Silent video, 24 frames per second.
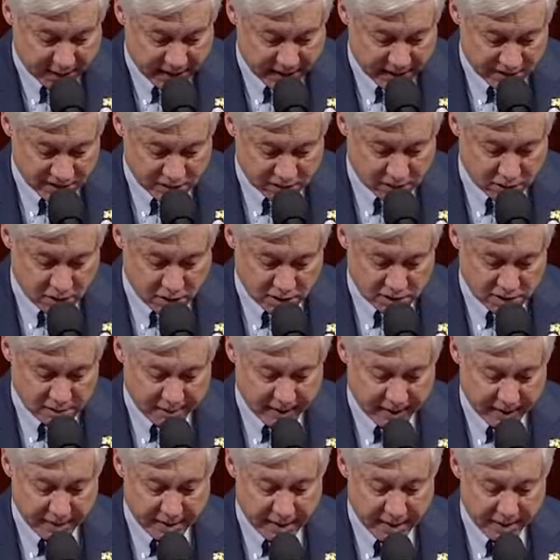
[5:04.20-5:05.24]
were passed along
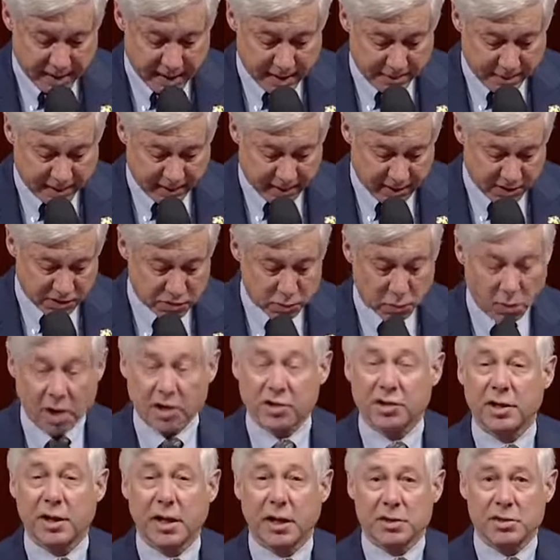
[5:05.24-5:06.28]
to me by my parents
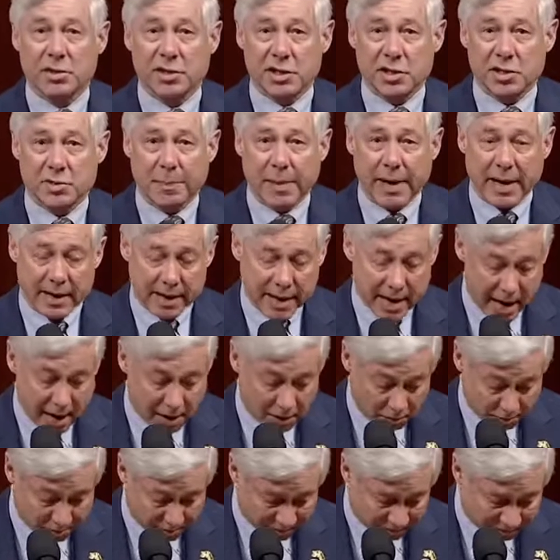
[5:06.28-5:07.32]
watching on C-SPAN
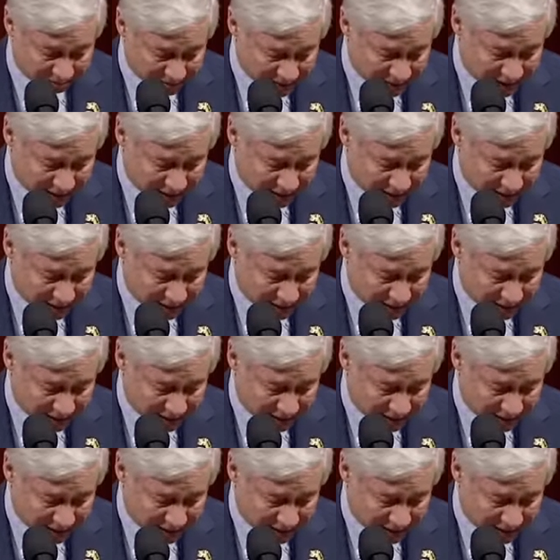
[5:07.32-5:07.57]
now.